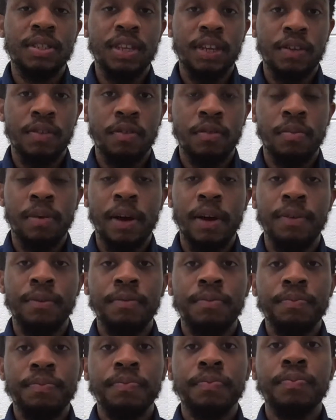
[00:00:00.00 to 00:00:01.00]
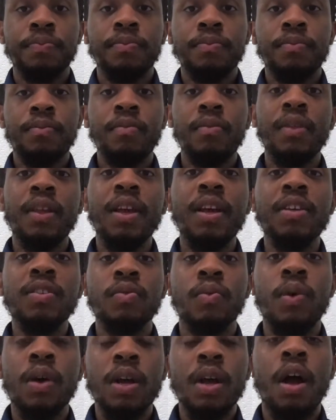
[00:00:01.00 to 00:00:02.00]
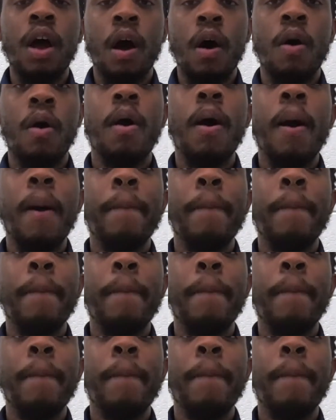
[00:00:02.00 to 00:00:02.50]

you about is one called